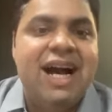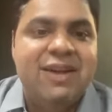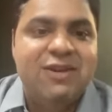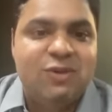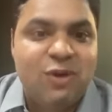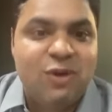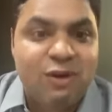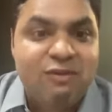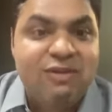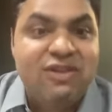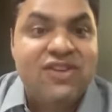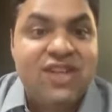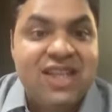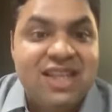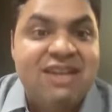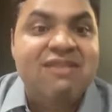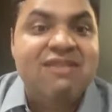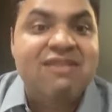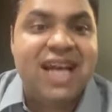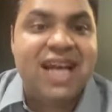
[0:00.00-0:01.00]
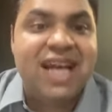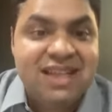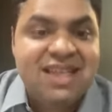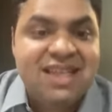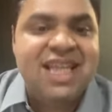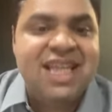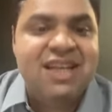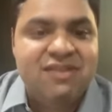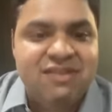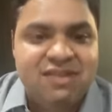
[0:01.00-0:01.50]
So obviously they've
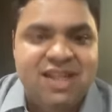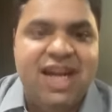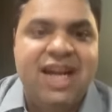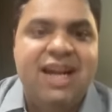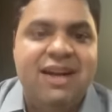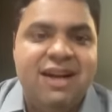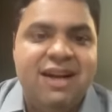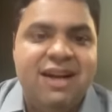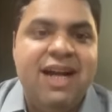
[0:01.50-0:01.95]
done things right?